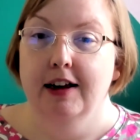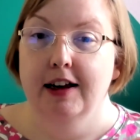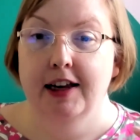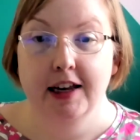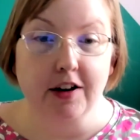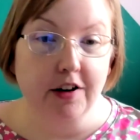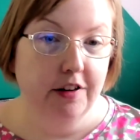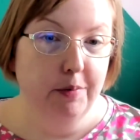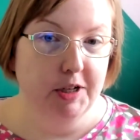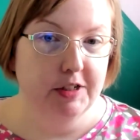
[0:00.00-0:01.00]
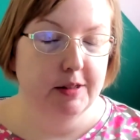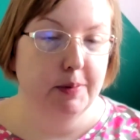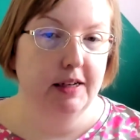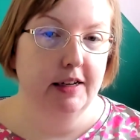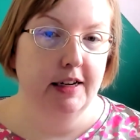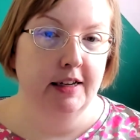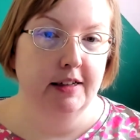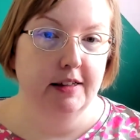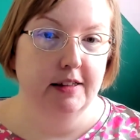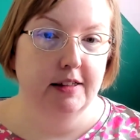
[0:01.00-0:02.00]
here the participant
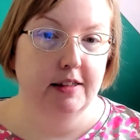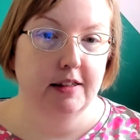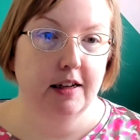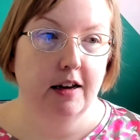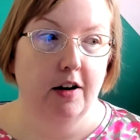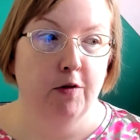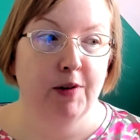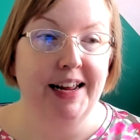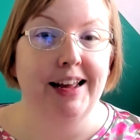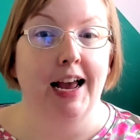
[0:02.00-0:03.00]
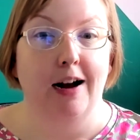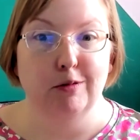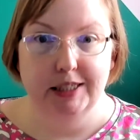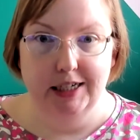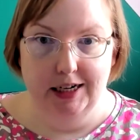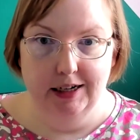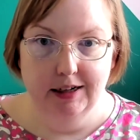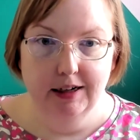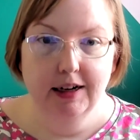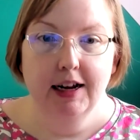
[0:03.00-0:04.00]
is
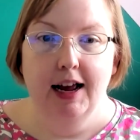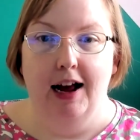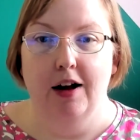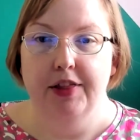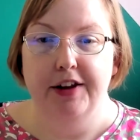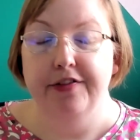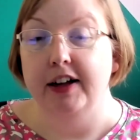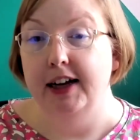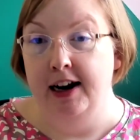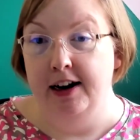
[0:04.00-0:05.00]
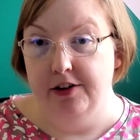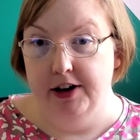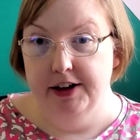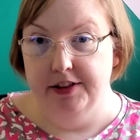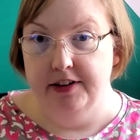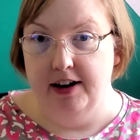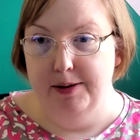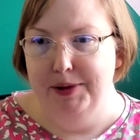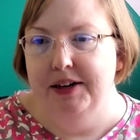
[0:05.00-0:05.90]
recounting how they felt angry at the time.